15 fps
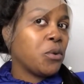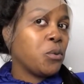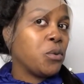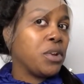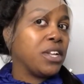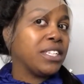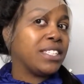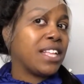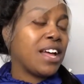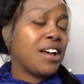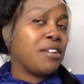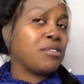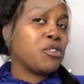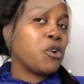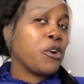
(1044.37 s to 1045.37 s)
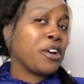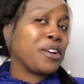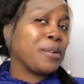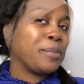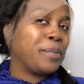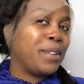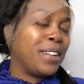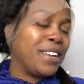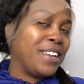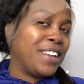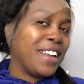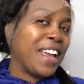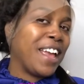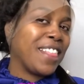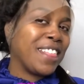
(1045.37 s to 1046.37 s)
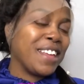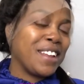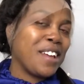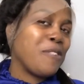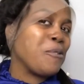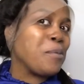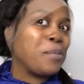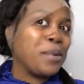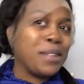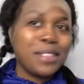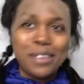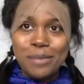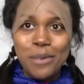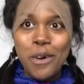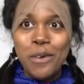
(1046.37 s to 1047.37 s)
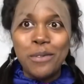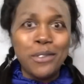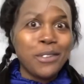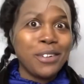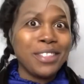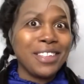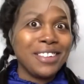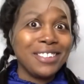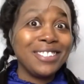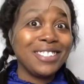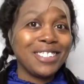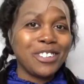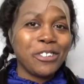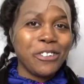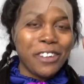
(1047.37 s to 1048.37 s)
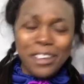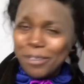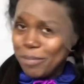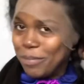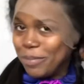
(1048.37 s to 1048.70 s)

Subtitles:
when the styles are complete, and then I will put them over on the Instagram.